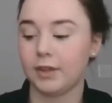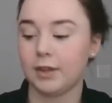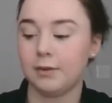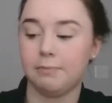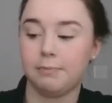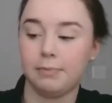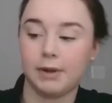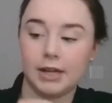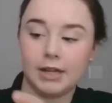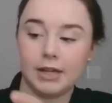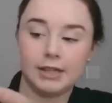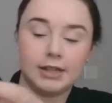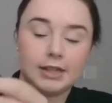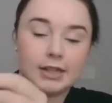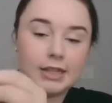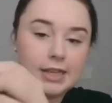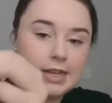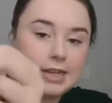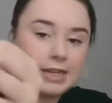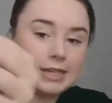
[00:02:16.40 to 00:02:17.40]
But
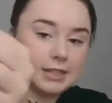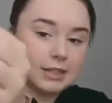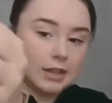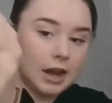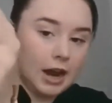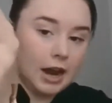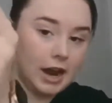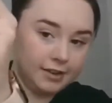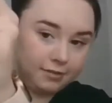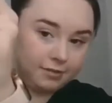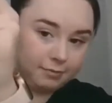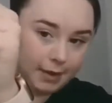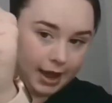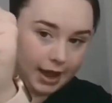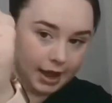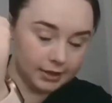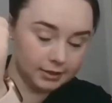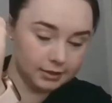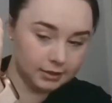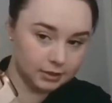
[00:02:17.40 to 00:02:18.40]
these kind of
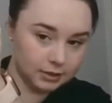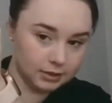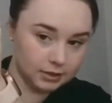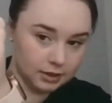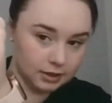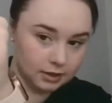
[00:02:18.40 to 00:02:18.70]
masks,